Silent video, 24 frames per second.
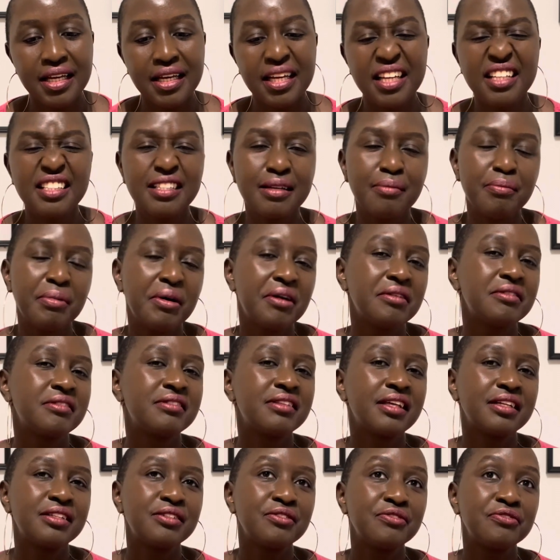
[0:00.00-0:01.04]
It's about
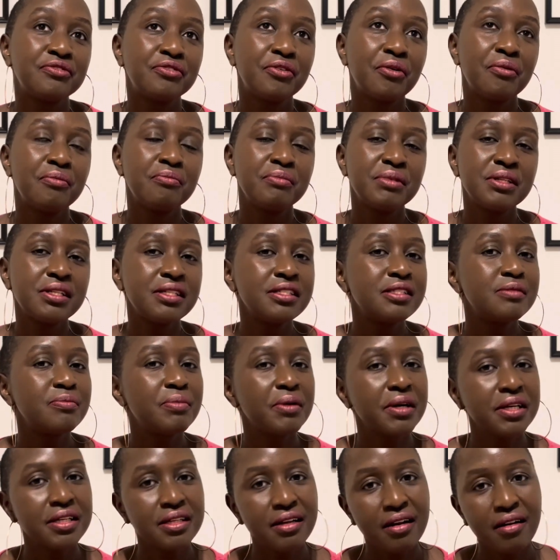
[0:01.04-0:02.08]
34 minutes
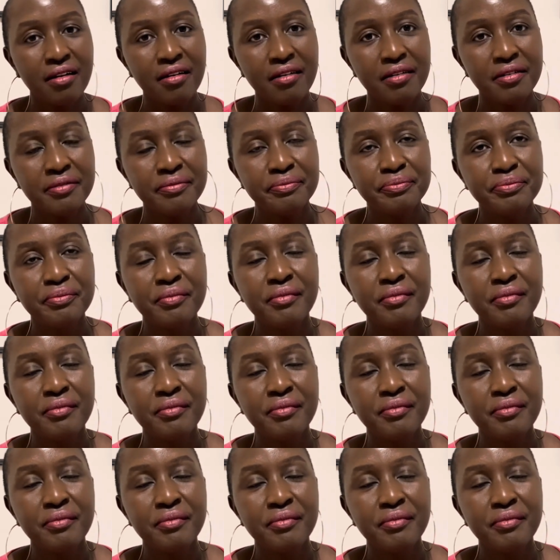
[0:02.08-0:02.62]
by car.